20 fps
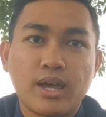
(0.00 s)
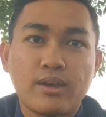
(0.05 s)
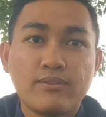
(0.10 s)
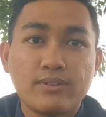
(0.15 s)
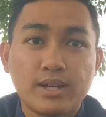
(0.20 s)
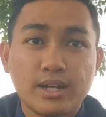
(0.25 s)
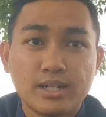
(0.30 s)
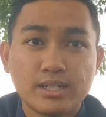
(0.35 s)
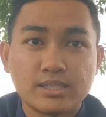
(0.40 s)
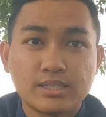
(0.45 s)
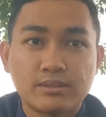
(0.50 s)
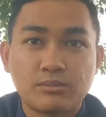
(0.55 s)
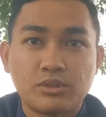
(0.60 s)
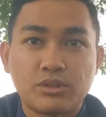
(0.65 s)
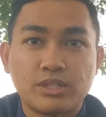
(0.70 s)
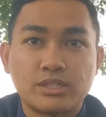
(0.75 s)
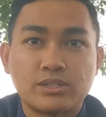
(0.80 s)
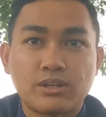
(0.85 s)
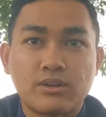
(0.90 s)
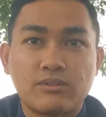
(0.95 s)
every
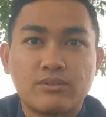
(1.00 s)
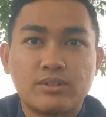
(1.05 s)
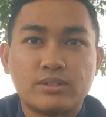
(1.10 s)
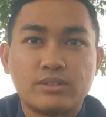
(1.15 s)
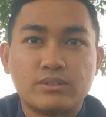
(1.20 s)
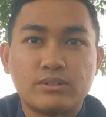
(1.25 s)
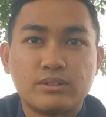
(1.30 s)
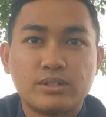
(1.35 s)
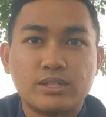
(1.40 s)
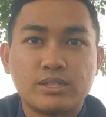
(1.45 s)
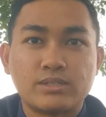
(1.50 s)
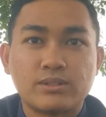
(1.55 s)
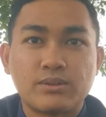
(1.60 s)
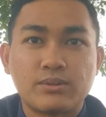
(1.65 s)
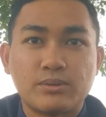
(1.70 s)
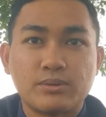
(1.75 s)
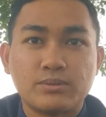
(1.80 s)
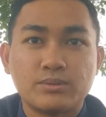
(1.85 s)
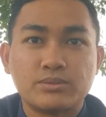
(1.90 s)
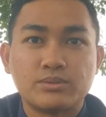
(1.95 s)
customer who is over 2 years
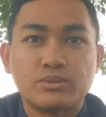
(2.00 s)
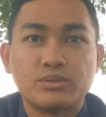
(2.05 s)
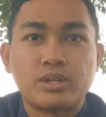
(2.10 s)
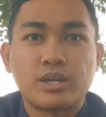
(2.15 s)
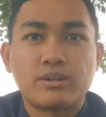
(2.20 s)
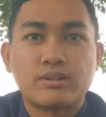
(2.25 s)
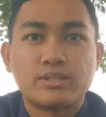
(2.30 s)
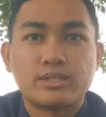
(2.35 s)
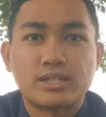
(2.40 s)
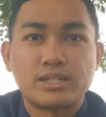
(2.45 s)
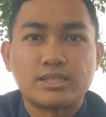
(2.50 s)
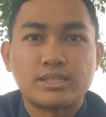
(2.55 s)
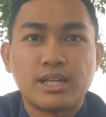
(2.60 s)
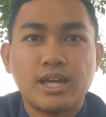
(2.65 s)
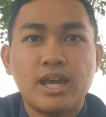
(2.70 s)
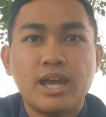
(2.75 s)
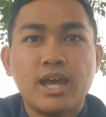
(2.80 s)
old to guarantee